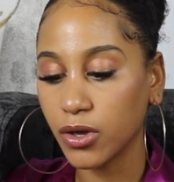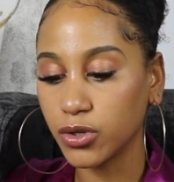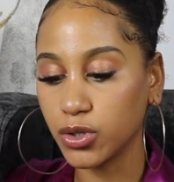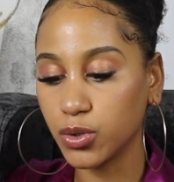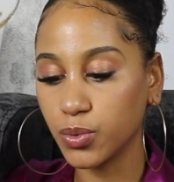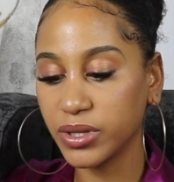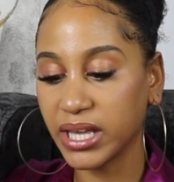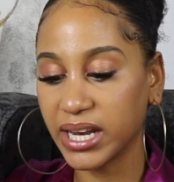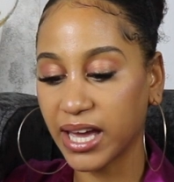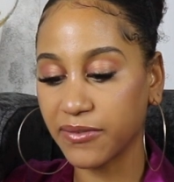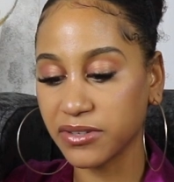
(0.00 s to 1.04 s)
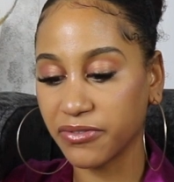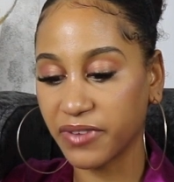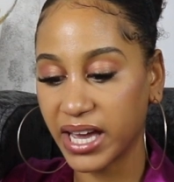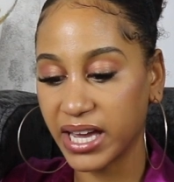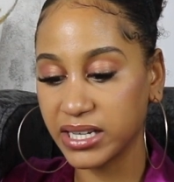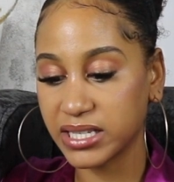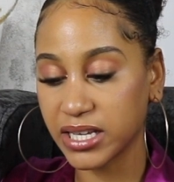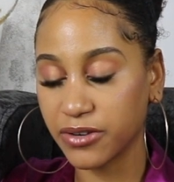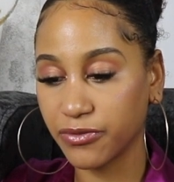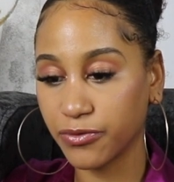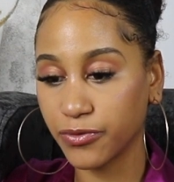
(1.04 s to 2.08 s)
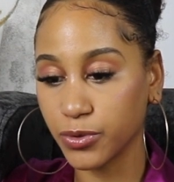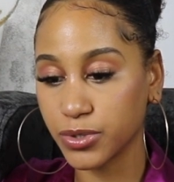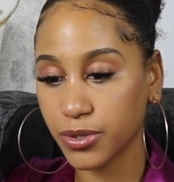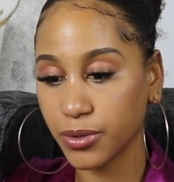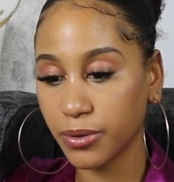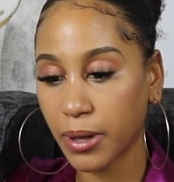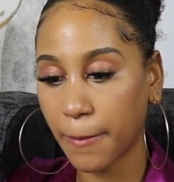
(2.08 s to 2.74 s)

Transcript: you would then have to find said photo.